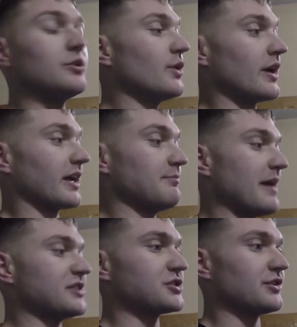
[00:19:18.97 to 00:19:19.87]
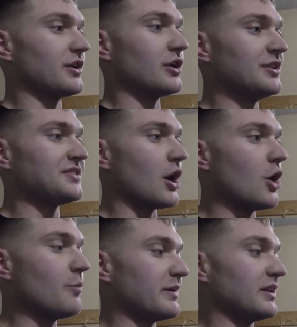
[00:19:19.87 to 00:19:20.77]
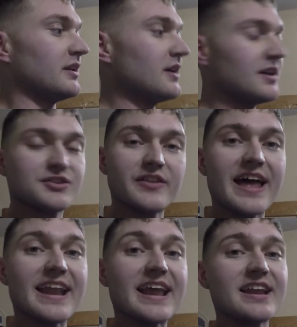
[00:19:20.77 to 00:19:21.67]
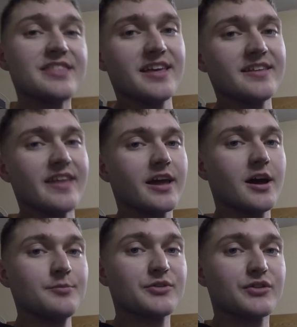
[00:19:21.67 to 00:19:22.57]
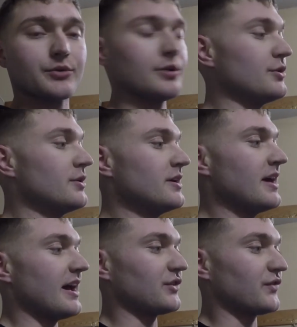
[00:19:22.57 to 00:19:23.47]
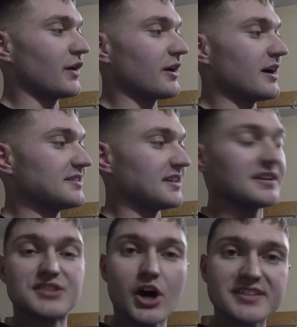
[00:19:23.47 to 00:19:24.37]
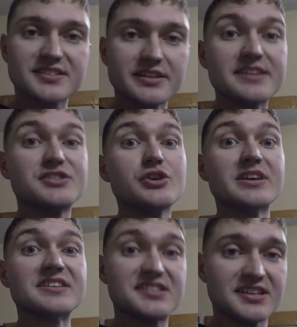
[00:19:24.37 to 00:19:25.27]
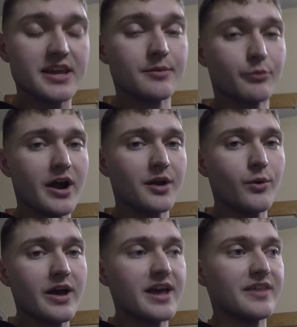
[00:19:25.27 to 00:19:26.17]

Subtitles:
You want to make sure the hood's open so that anything that comes through as far as exhaust leaks, you can see them right away.